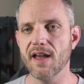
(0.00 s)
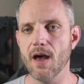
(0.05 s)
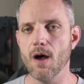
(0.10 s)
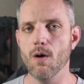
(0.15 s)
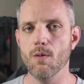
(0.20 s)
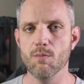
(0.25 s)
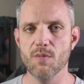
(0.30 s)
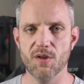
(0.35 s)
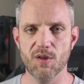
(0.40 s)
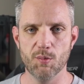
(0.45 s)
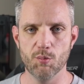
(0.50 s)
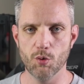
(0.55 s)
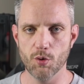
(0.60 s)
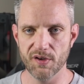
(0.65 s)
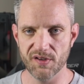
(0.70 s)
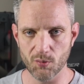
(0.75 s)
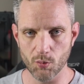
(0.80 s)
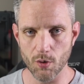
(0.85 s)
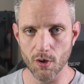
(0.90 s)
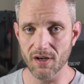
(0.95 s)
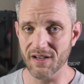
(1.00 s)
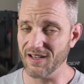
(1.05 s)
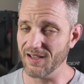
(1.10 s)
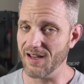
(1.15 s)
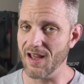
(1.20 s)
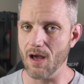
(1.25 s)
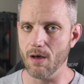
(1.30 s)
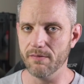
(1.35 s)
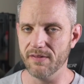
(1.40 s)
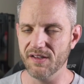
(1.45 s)
how motherboards work and
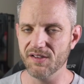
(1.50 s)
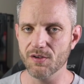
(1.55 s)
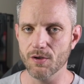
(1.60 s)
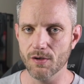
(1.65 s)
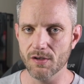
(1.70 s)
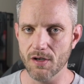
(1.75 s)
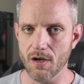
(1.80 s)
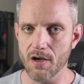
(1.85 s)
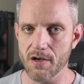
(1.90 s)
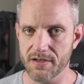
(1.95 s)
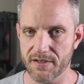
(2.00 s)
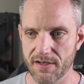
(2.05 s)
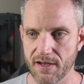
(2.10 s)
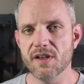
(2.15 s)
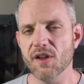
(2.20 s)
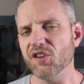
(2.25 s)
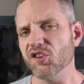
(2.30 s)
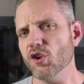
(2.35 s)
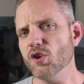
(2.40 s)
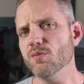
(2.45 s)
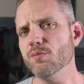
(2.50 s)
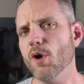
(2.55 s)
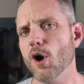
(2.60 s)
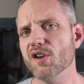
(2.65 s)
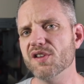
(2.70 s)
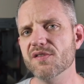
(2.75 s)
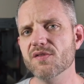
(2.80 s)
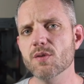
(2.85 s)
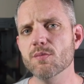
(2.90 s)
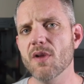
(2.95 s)
how they turn on. Now certain
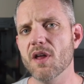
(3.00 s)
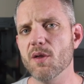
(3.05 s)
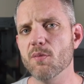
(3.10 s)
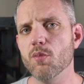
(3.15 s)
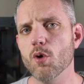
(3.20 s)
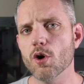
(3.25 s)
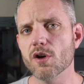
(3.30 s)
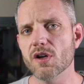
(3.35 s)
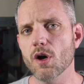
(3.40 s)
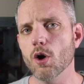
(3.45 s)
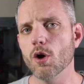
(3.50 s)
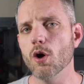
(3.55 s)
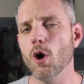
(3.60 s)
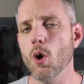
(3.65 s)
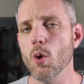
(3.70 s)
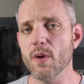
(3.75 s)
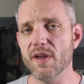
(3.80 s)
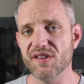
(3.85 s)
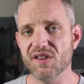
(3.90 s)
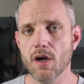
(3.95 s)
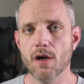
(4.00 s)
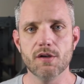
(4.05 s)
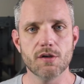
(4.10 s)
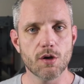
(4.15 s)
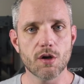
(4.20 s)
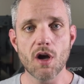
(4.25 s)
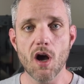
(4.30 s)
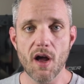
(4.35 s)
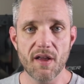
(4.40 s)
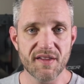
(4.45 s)
parts of your motherboard are always
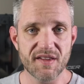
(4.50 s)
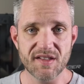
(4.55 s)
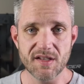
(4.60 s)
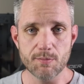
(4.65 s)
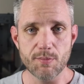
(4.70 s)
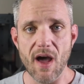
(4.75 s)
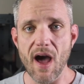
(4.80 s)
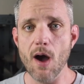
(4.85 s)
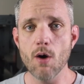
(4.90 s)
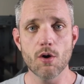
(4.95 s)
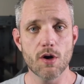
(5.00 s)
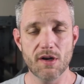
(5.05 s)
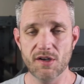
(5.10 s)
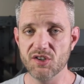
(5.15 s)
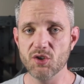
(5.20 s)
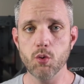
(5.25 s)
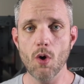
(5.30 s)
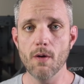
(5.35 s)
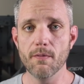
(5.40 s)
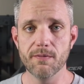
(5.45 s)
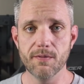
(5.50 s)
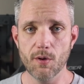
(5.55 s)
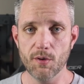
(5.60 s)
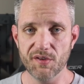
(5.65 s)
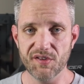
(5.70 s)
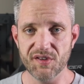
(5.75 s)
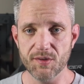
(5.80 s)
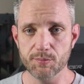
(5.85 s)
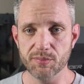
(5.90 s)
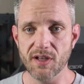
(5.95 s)
under constant power and 12
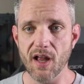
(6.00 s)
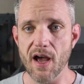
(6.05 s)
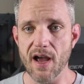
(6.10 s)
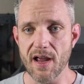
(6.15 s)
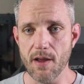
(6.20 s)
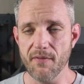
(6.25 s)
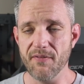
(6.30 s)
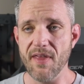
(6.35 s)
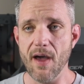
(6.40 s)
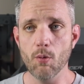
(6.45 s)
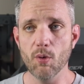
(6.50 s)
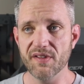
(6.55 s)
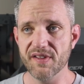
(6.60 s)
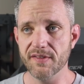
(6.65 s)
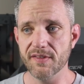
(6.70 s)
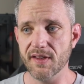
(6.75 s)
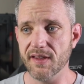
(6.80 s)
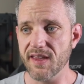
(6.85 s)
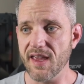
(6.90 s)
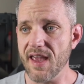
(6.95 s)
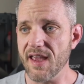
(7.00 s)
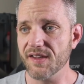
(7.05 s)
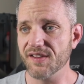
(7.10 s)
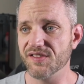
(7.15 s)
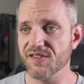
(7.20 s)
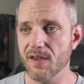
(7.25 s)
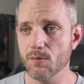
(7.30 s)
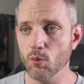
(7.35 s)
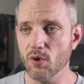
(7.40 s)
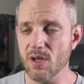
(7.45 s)
volt supply. If that wasn't the
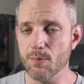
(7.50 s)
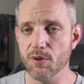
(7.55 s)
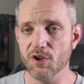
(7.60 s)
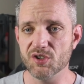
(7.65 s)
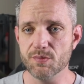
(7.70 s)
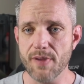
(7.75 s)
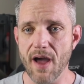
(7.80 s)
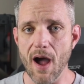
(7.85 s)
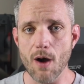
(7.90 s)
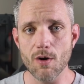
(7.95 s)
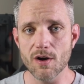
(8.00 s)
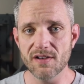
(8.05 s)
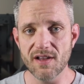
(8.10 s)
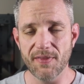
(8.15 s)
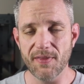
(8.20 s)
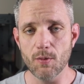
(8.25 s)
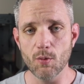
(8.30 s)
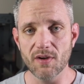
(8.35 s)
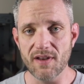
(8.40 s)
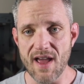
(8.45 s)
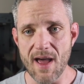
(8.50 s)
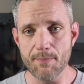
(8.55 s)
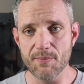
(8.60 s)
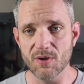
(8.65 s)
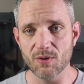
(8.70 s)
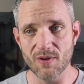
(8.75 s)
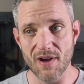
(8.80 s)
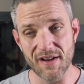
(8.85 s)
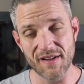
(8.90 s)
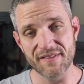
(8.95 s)
case, then when you push power, nothing would
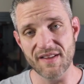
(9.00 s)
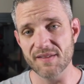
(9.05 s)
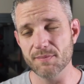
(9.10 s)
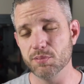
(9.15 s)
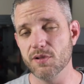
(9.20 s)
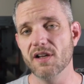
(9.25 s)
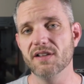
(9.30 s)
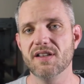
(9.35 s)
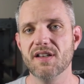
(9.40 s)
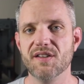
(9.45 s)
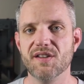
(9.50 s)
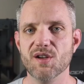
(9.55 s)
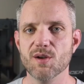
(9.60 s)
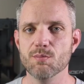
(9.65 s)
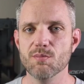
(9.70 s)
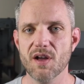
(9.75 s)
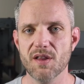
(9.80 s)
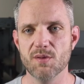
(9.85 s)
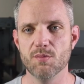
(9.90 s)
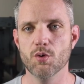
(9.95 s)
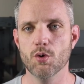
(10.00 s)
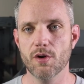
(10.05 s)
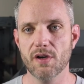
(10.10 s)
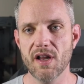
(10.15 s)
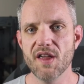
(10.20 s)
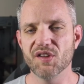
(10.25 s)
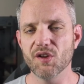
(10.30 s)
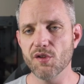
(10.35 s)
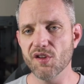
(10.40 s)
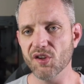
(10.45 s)
happen, right? Because that's plugged into your motherboard.
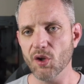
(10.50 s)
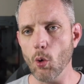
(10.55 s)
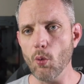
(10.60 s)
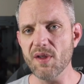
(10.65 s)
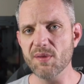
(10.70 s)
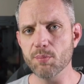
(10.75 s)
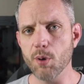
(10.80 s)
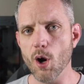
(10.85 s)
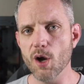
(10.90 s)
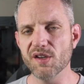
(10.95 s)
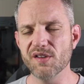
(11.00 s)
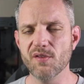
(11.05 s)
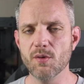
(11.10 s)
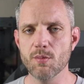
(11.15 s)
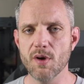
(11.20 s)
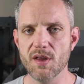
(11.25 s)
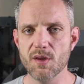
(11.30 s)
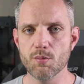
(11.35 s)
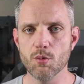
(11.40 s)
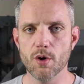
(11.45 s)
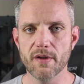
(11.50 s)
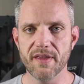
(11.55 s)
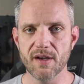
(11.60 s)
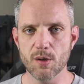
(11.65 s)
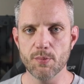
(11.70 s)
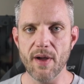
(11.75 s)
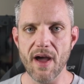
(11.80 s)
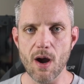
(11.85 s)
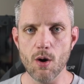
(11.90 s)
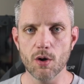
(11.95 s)
So there's always parts of your motherboard that
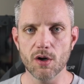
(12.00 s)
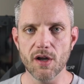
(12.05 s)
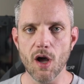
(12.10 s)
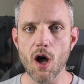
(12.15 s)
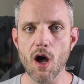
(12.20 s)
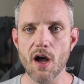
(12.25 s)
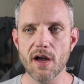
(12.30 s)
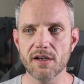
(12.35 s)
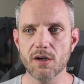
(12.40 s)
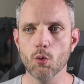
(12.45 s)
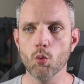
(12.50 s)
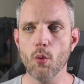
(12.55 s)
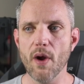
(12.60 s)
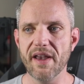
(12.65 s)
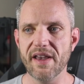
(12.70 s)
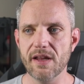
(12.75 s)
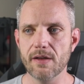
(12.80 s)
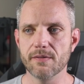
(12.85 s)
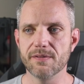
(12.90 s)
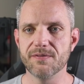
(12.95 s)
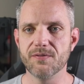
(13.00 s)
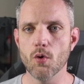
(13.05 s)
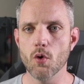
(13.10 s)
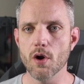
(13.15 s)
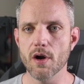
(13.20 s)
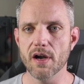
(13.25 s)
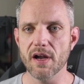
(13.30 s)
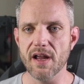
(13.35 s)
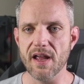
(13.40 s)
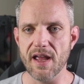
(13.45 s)
are powered on, waiting
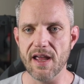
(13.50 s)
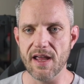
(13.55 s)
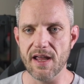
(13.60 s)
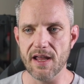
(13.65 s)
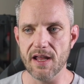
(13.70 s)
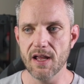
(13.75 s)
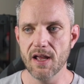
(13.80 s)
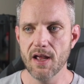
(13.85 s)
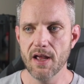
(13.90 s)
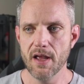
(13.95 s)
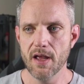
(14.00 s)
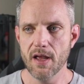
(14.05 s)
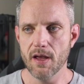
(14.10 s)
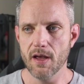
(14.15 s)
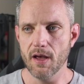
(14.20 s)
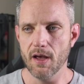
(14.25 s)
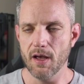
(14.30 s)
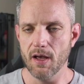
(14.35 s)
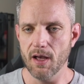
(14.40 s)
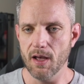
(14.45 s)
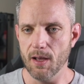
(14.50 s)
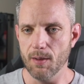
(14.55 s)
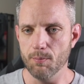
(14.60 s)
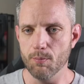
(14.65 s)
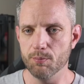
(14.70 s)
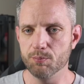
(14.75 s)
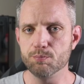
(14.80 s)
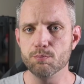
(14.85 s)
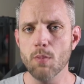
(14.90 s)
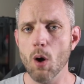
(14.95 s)
for a uh,
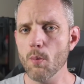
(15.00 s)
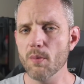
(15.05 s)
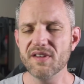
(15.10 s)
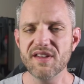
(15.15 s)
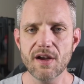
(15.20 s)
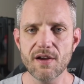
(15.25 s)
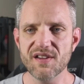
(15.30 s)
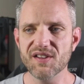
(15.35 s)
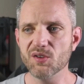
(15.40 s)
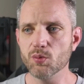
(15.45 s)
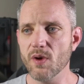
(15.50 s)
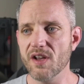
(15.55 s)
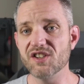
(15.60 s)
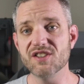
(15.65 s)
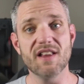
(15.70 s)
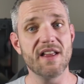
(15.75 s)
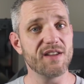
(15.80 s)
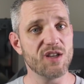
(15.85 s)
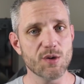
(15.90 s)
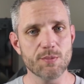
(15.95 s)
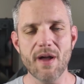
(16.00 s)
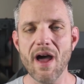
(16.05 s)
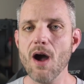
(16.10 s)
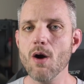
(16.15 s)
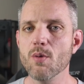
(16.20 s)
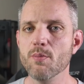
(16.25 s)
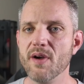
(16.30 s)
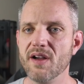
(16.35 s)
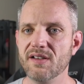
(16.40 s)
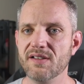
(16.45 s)
momentary switch like your
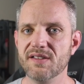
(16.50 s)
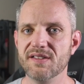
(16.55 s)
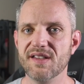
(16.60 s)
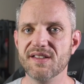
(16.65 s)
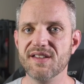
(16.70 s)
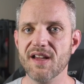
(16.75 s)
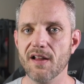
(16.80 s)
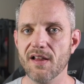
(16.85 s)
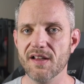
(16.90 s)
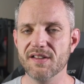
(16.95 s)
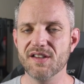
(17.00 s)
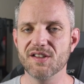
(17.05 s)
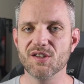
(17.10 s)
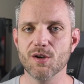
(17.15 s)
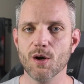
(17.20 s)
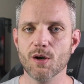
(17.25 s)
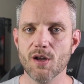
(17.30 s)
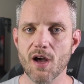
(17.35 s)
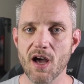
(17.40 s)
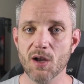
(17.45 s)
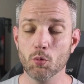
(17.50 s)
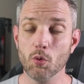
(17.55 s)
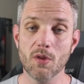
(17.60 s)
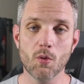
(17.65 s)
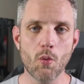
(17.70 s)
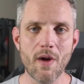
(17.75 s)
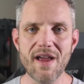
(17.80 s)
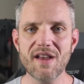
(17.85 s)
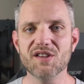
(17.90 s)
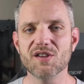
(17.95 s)
power button to tell it to turn on. Well, the
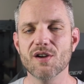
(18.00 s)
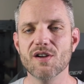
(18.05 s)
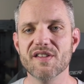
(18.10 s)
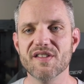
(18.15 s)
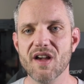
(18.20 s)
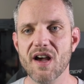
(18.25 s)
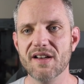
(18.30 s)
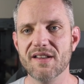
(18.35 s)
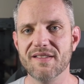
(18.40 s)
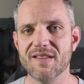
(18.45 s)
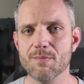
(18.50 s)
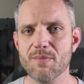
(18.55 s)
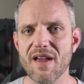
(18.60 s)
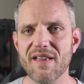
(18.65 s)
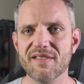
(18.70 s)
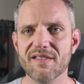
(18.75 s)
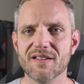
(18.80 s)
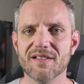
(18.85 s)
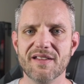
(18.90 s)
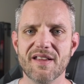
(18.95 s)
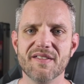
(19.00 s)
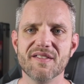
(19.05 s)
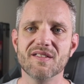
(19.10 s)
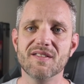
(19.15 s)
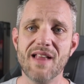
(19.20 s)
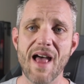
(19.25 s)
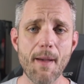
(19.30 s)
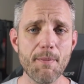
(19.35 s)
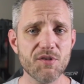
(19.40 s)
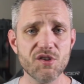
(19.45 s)
way it turns on is it basically
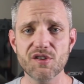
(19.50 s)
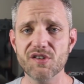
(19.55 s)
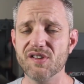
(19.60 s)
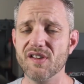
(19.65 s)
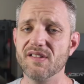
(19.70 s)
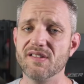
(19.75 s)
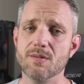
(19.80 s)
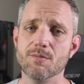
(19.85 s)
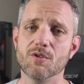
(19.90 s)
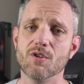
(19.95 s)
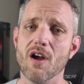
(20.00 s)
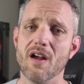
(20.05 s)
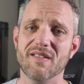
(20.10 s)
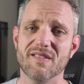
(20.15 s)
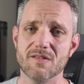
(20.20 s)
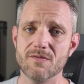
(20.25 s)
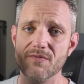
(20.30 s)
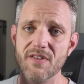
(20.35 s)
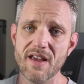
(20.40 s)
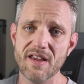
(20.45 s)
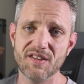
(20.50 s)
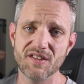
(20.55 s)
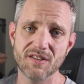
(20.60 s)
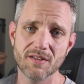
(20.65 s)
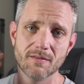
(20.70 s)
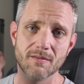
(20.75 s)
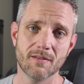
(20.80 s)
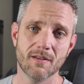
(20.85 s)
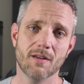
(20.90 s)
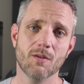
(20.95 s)
slaps your system across the face
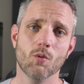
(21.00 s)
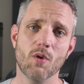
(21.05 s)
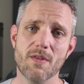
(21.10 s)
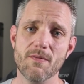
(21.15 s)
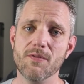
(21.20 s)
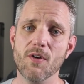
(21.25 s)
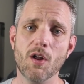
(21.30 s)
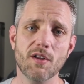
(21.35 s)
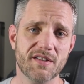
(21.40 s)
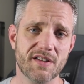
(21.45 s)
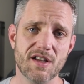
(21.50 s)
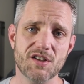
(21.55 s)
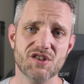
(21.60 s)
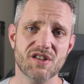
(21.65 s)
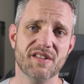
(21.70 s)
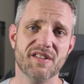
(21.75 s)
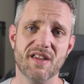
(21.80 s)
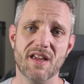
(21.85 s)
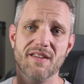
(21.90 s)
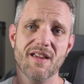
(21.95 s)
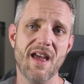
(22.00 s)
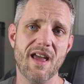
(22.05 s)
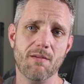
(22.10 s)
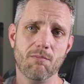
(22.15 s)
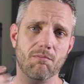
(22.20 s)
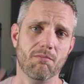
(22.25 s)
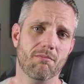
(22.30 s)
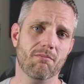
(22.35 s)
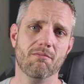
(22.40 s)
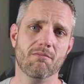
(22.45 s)
with voltage and says, hey,